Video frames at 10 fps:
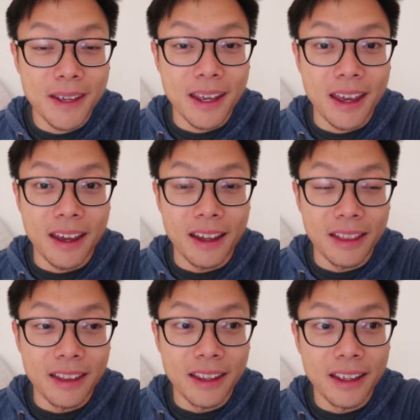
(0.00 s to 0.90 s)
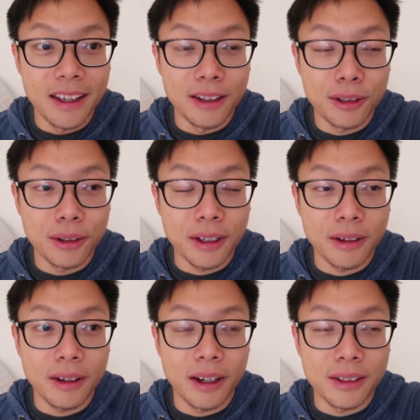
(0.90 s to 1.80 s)
and it took
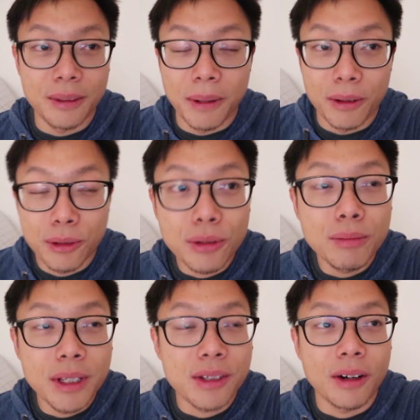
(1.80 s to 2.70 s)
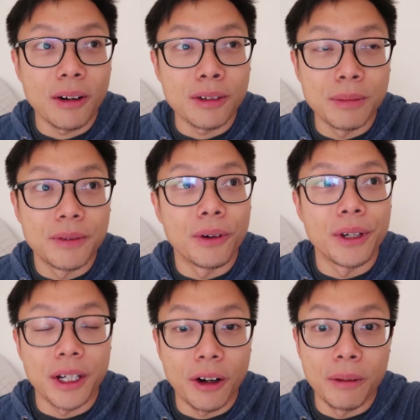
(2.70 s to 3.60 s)
us about 2 missed calls before
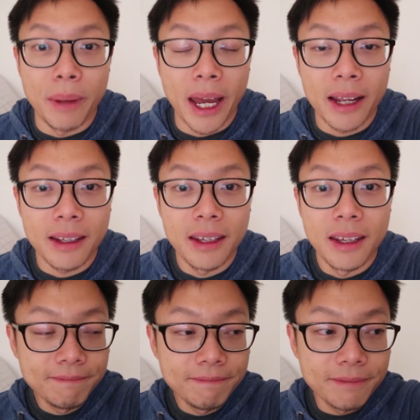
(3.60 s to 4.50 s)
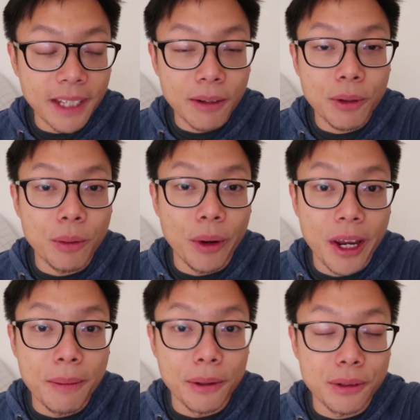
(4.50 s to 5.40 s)
he called back. Then we were
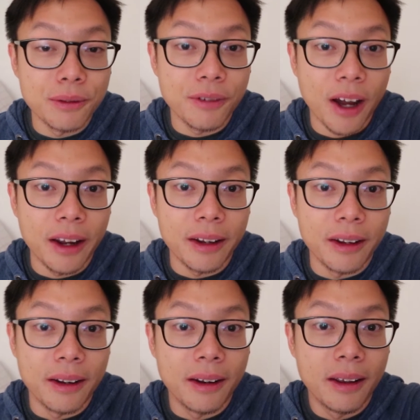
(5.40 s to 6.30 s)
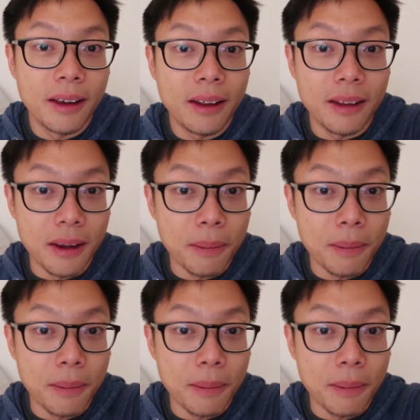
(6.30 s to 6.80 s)
able to find the